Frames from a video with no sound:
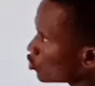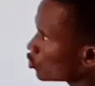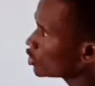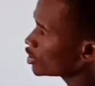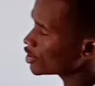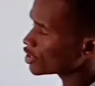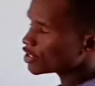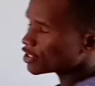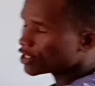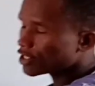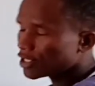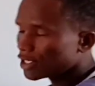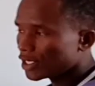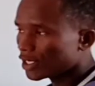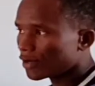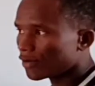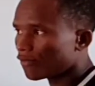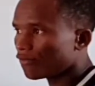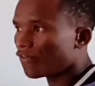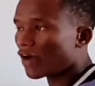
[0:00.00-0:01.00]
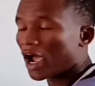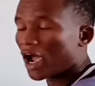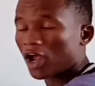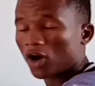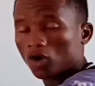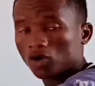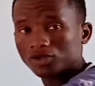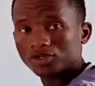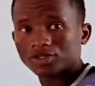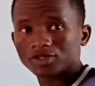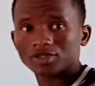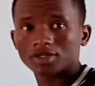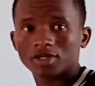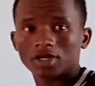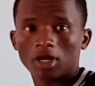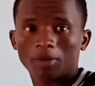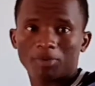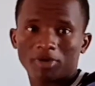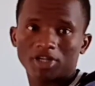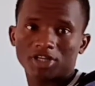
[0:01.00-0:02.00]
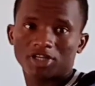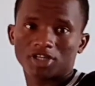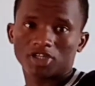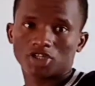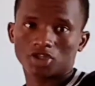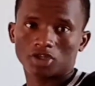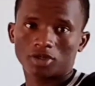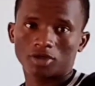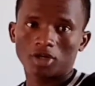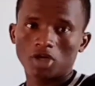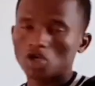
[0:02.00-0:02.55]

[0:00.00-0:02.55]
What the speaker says: So this is the virus replication.